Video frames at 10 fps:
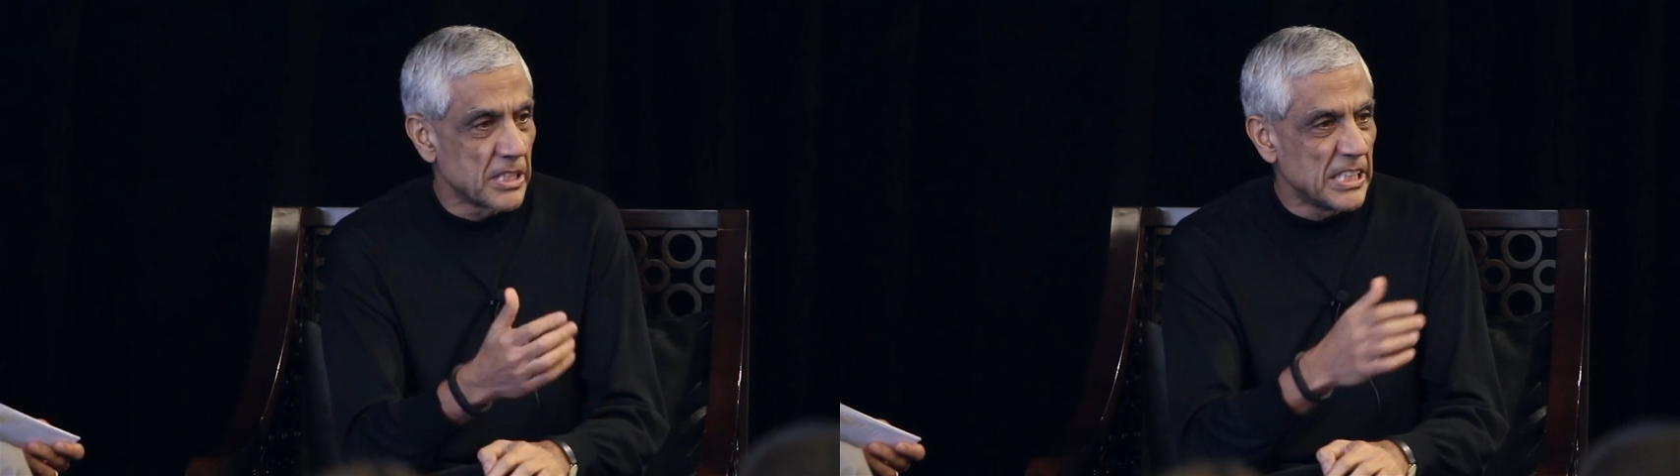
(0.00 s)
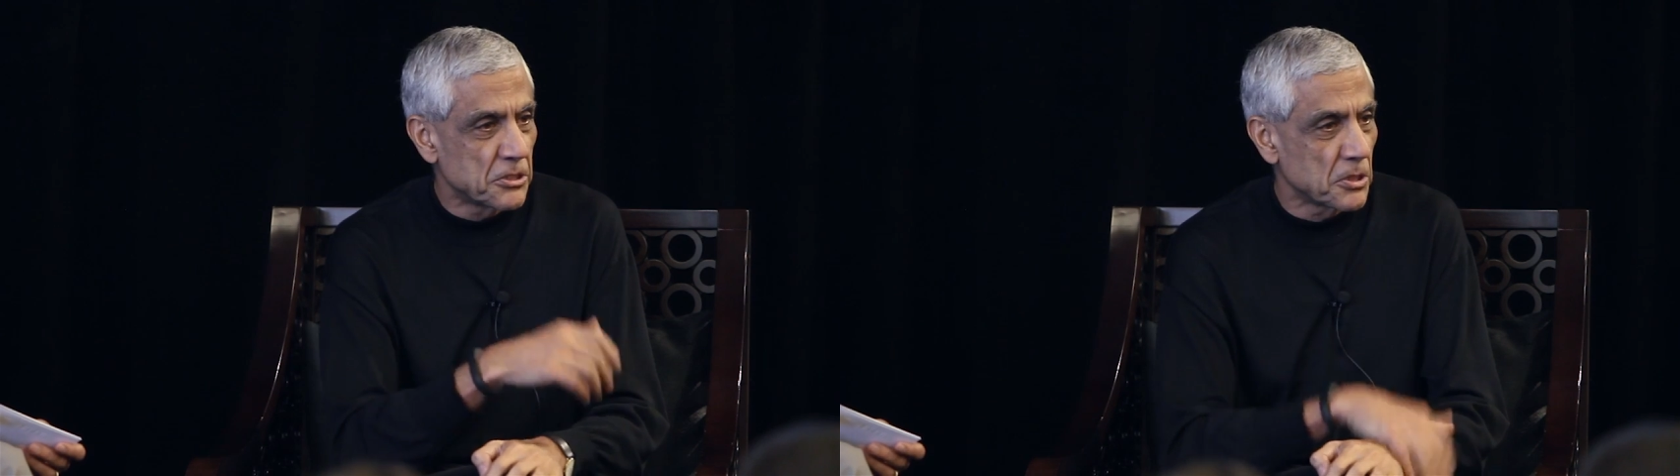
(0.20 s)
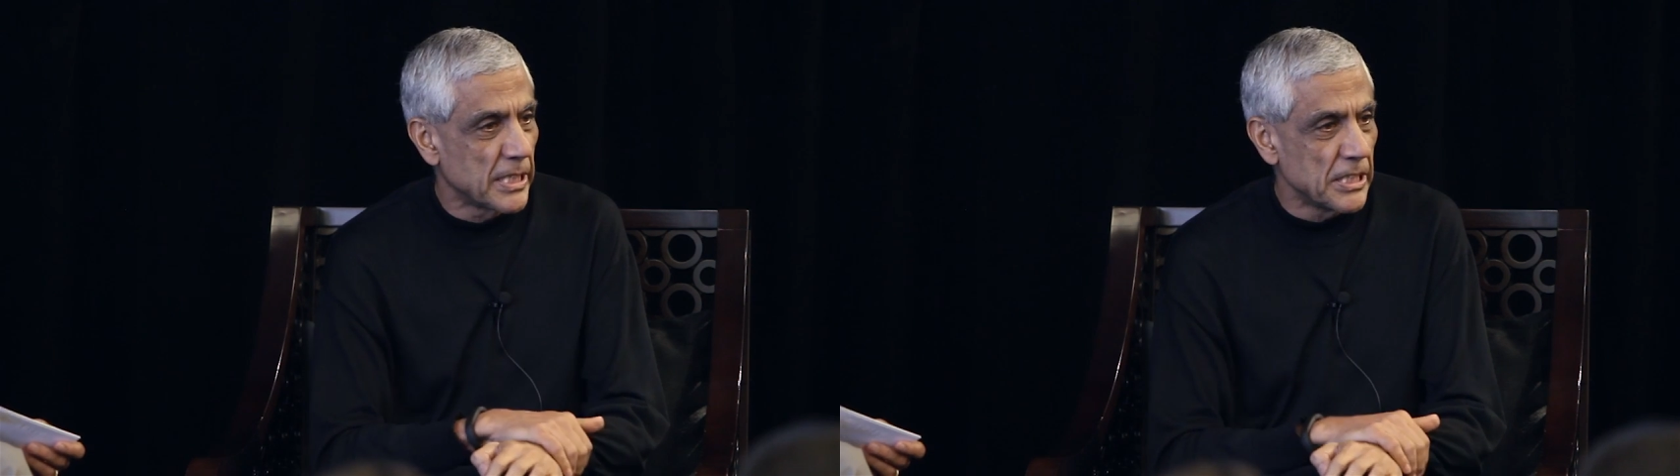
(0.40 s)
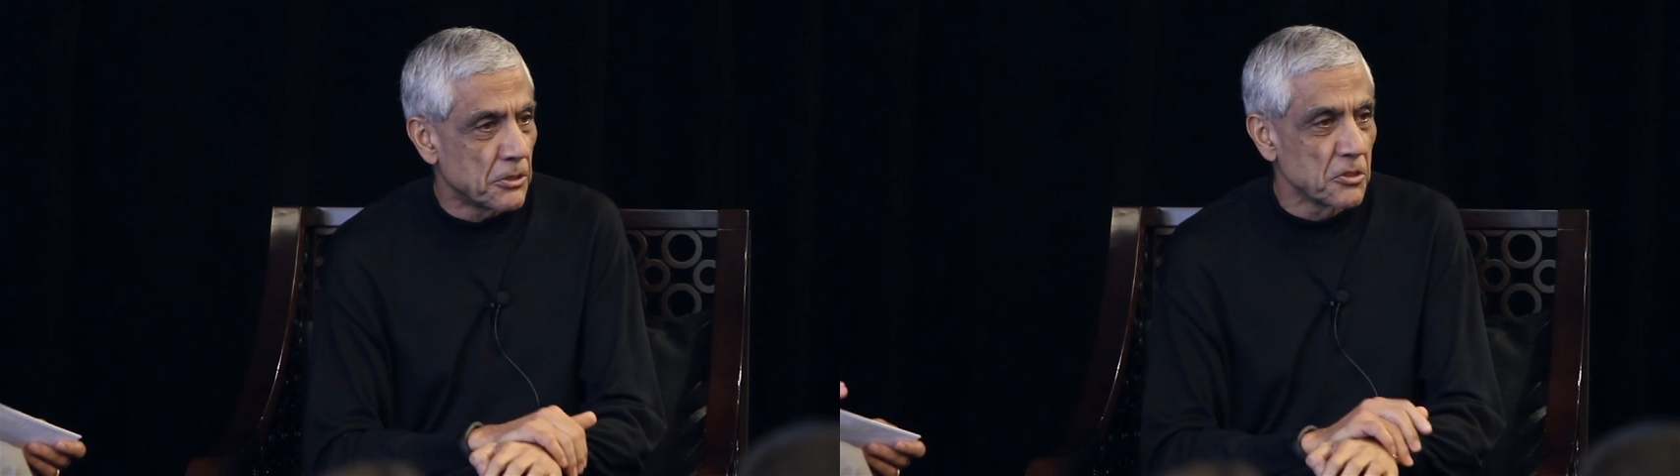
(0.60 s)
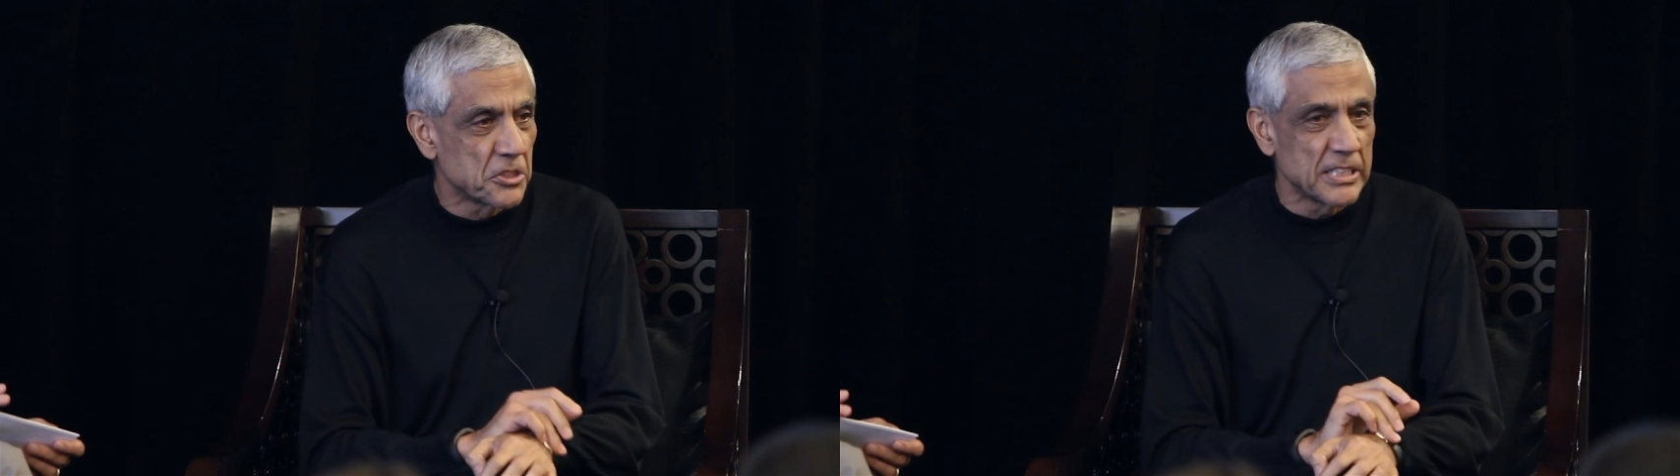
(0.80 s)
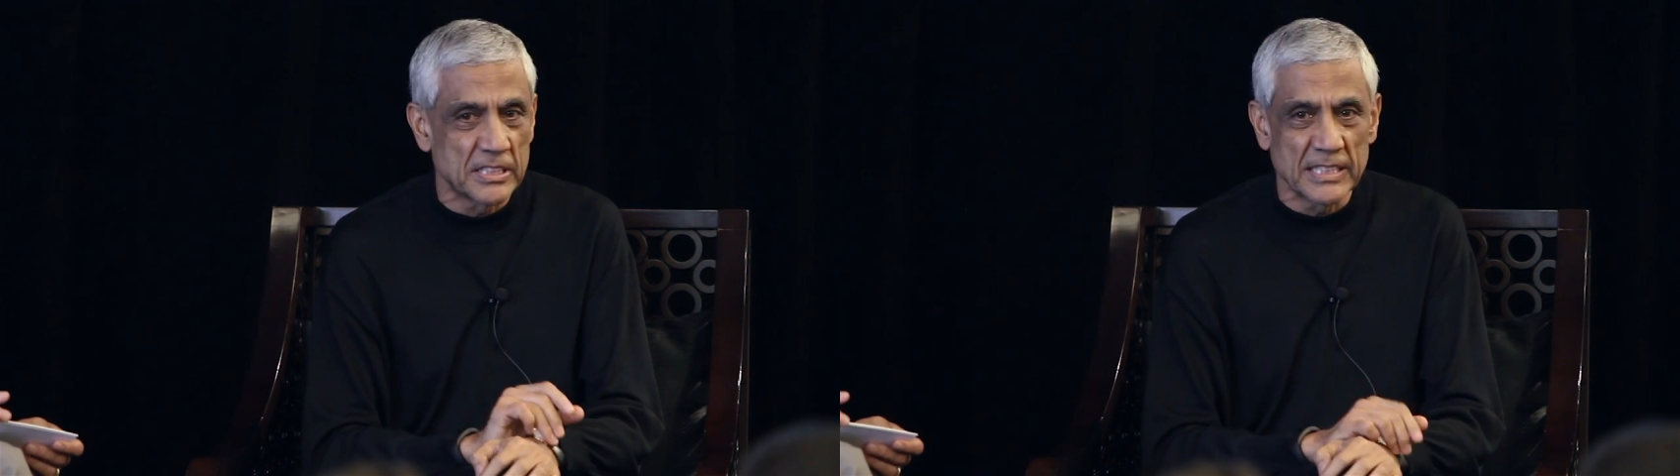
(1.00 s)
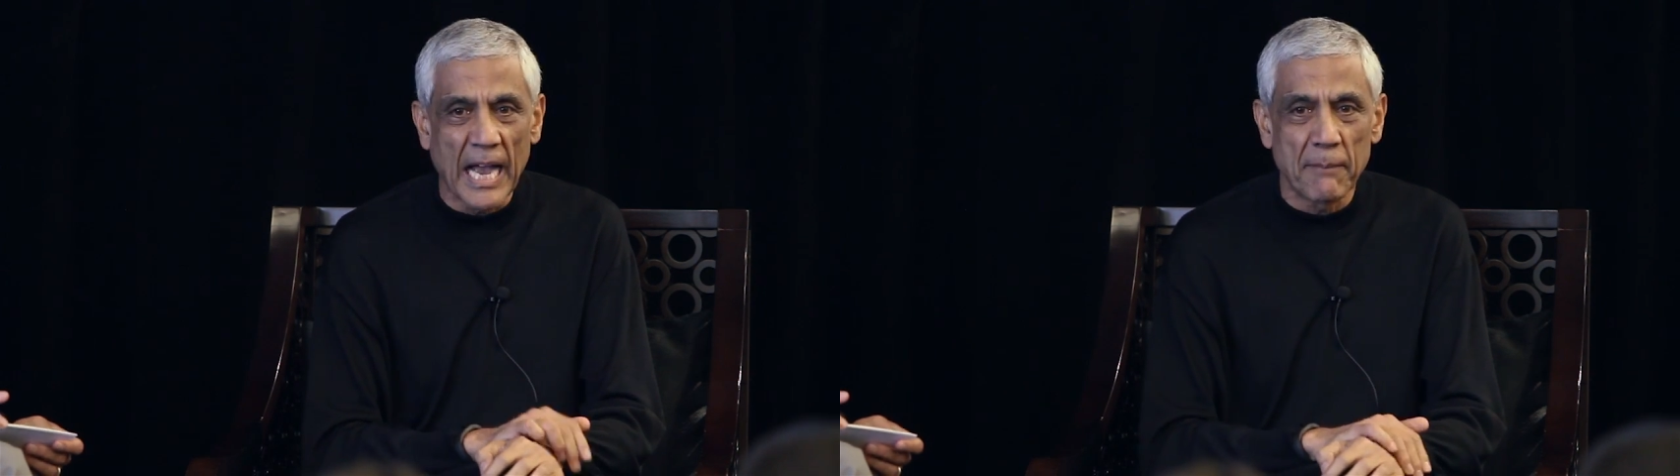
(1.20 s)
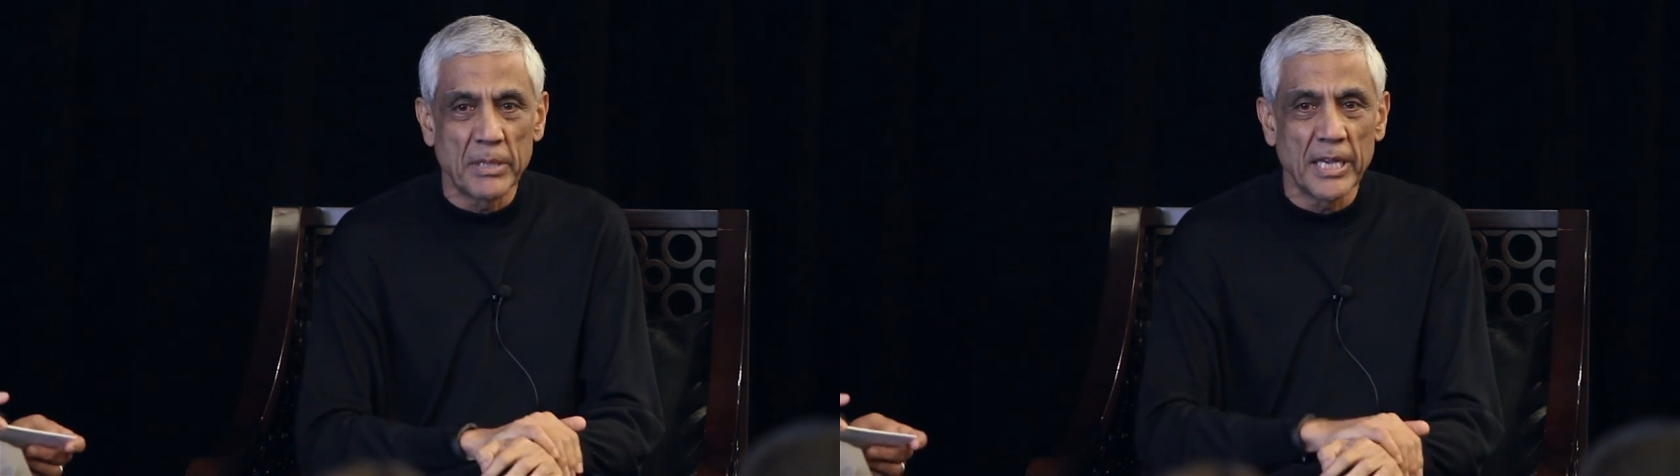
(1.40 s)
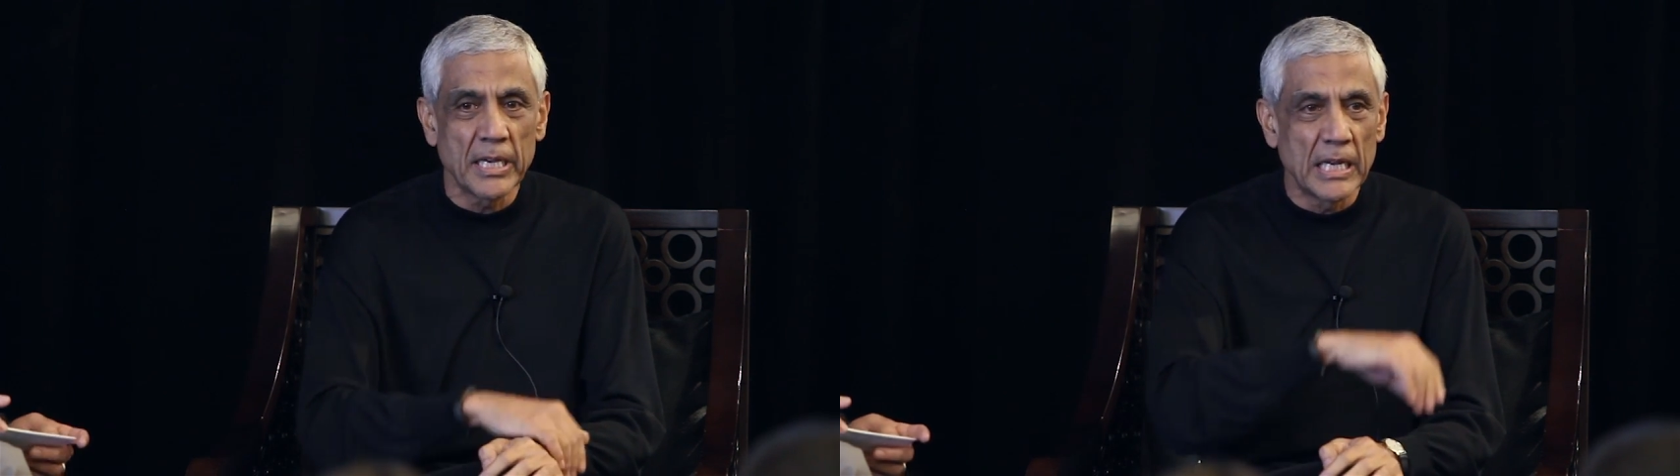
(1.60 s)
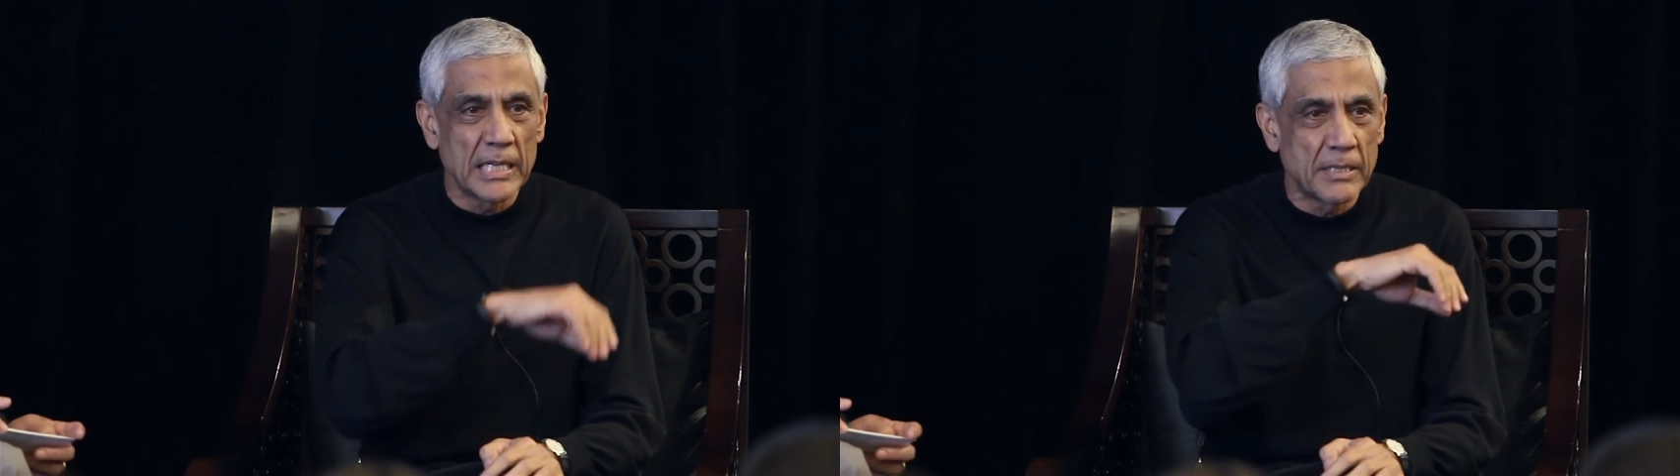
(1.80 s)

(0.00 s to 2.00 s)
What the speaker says: ketosis is happening, it'll